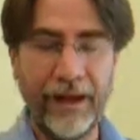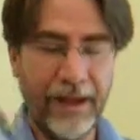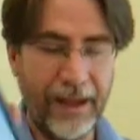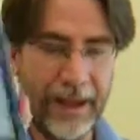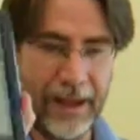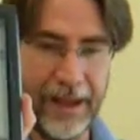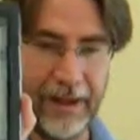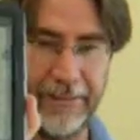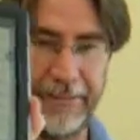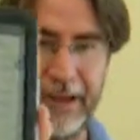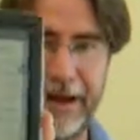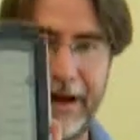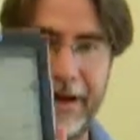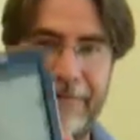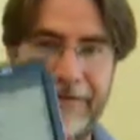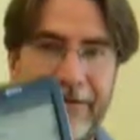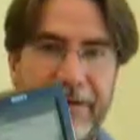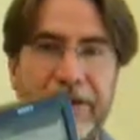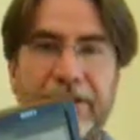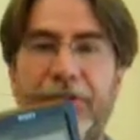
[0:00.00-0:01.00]
But
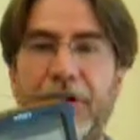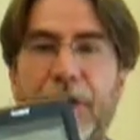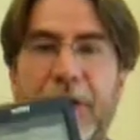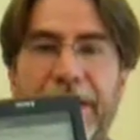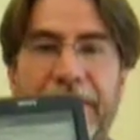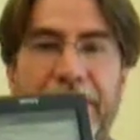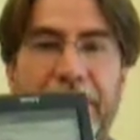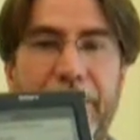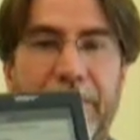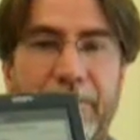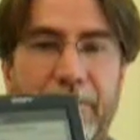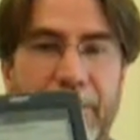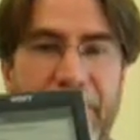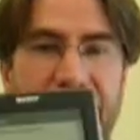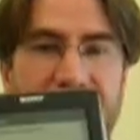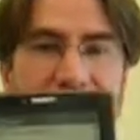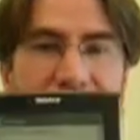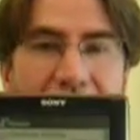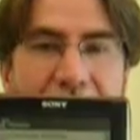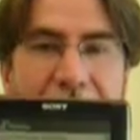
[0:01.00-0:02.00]
I've enjoyed
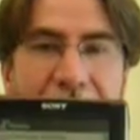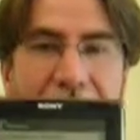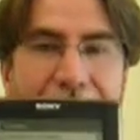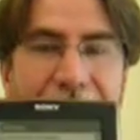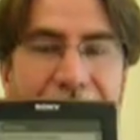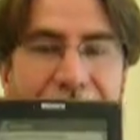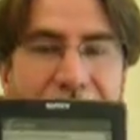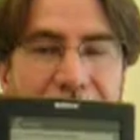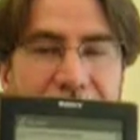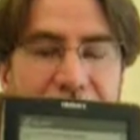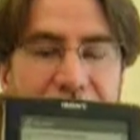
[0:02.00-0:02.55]
reading that. I've